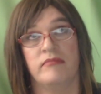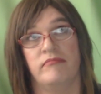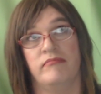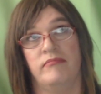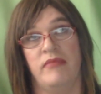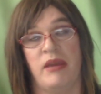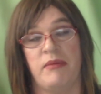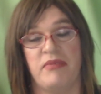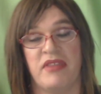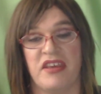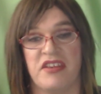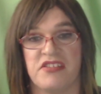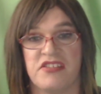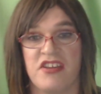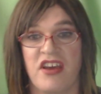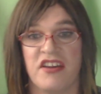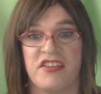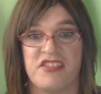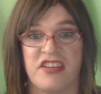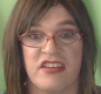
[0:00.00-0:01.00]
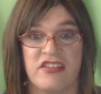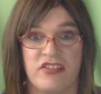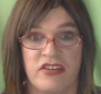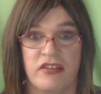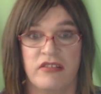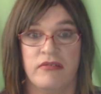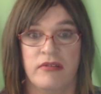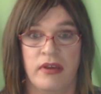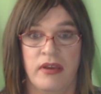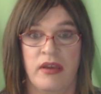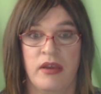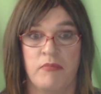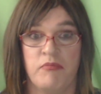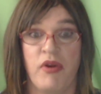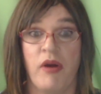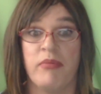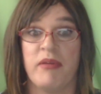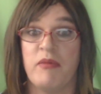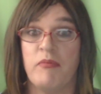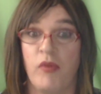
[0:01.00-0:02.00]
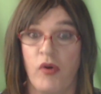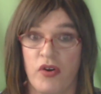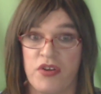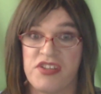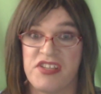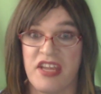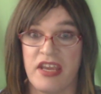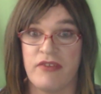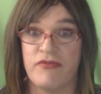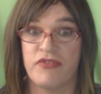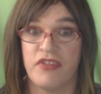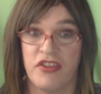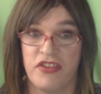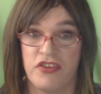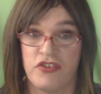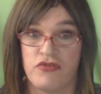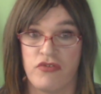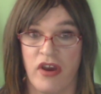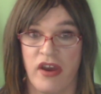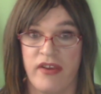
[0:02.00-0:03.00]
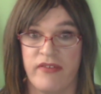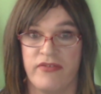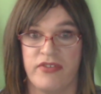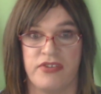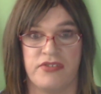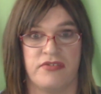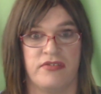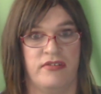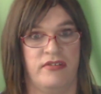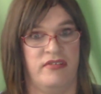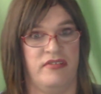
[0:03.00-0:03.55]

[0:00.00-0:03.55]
Maybe they're starting to, probably more safe than the drivers